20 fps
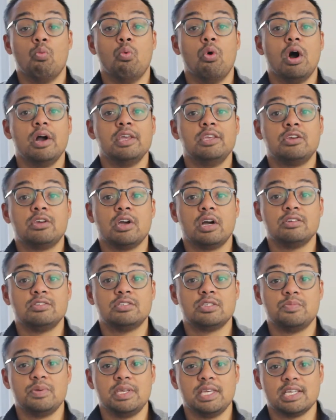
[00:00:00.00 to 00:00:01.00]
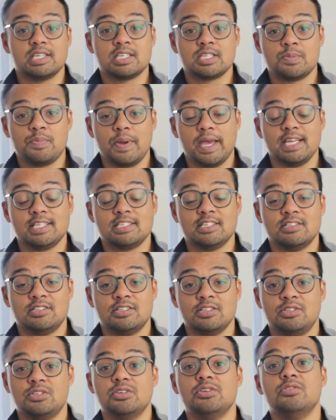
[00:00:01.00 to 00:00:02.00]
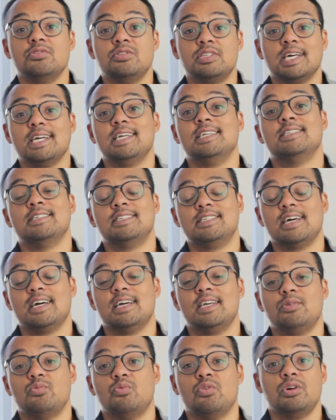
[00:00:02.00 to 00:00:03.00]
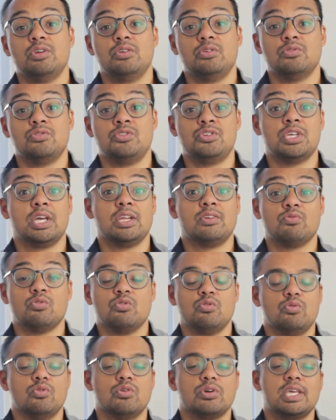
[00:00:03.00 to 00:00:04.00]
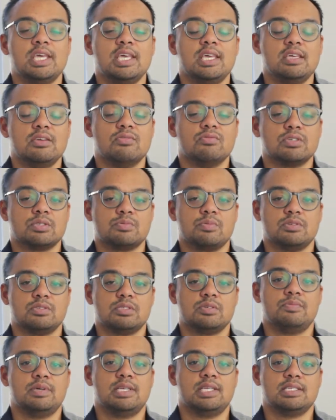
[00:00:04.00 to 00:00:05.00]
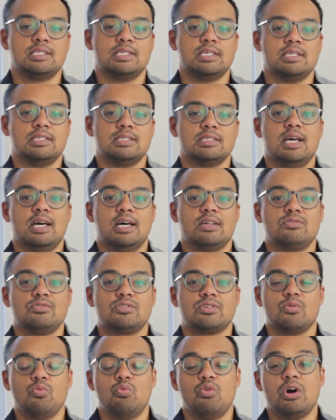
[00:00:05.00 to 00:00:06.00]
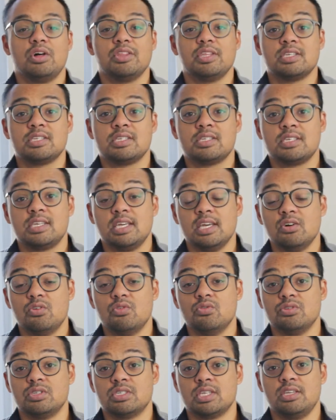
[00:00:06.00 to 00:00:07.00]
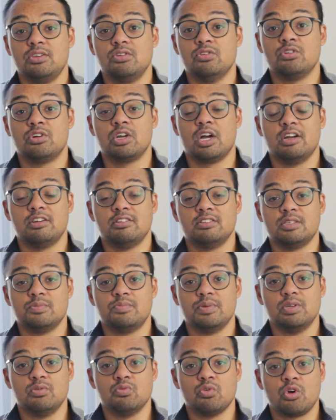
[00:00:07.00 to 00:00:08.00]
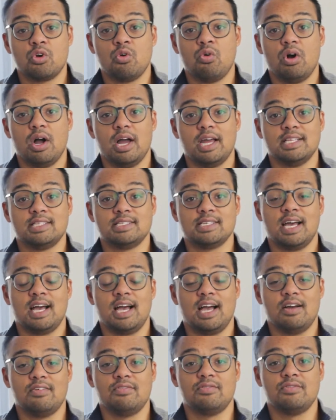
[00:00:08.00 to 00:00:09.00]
What are you going to be expected to do day to day? What are your general or key responsibilities? And also what are the skills that you're going to be required to have?